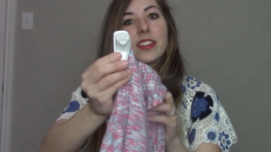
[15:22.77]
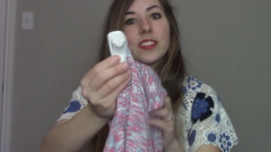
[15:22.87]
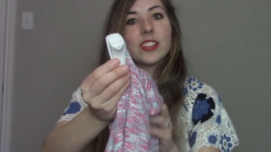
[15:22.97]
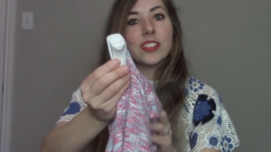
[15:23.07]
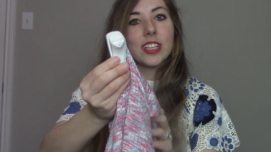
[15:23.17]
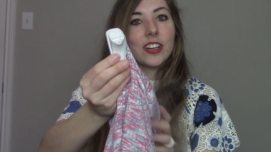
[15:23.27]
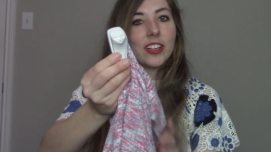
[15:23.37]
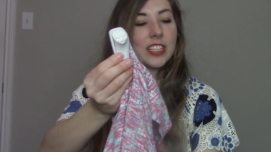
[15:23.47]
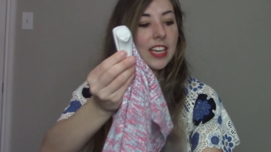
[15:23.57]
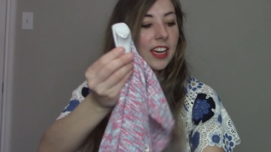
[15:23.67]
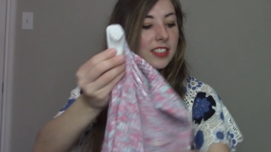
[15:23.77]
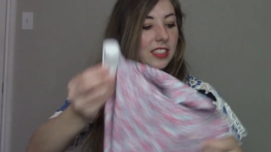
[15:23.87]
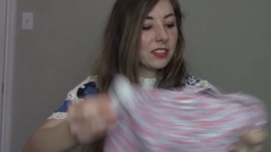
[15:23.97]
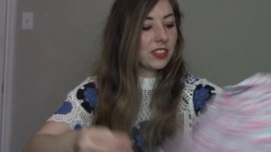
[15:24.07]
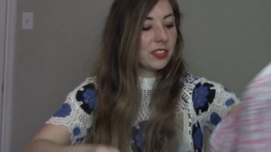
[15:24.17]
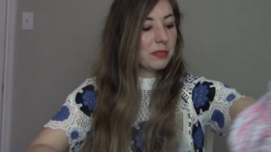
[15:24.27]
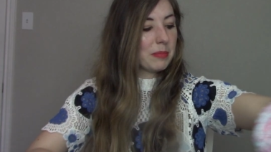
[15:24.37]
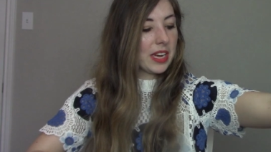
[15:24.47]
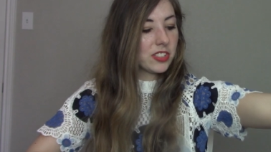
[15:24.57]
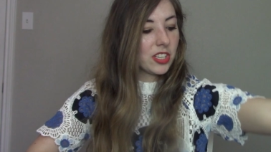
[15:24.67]
of their security tags even
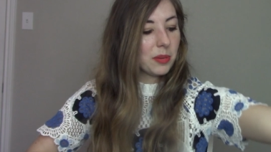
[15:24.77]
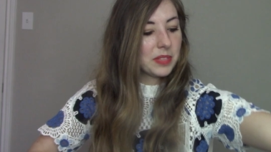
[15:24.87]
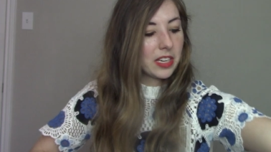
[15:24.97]
match up.